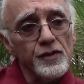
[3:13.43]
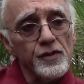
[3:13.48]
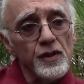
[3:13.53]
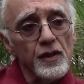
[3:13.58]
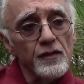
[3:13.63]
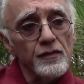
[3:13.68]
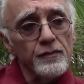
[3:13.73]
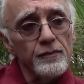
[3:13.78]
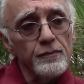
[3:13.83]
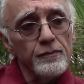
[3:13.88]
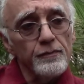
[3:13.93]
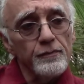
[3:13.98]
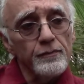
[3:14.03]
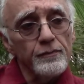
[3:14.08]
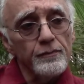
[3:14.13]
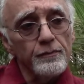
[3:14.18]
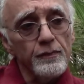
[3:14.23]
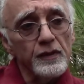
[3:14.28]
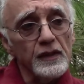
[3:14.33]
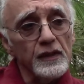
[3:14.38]
let yourself
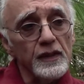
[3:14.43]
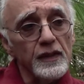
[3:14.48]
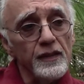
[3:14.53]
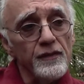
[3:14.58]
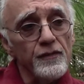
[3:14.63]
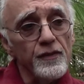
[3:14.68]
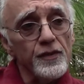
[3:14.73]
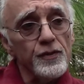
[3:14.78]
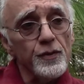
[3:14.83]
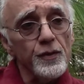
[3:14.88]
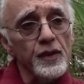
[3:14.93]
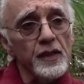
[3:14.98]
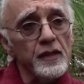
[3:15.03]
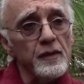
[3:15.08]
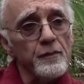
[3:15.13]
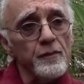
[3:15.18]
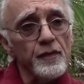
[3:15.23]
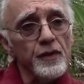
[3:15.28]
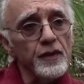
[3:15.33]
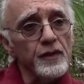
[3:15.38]
believe the
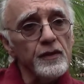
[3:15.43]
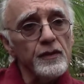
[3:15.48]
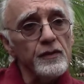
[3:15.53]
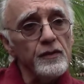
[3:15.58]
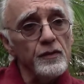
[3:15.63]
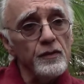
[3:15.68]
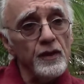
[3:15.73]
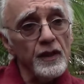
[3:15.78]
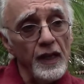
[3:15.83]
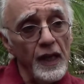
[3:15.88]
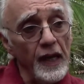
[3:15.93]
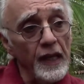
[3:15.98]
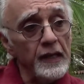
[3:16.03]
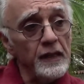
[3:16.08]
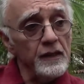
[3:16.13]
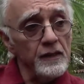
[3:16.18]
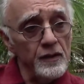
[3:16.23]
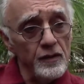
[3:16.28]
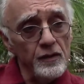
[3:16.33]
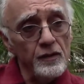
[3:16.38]
dream that you
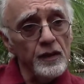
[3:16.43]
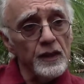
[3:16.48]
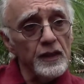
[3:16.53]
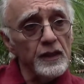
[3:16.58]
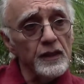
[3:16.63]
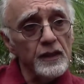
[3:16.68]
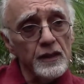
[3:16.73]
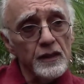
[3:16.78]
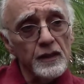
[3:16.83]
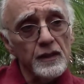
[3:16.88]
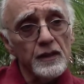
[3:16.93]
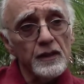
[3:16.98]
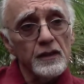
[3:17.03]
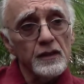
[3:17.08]
can do it.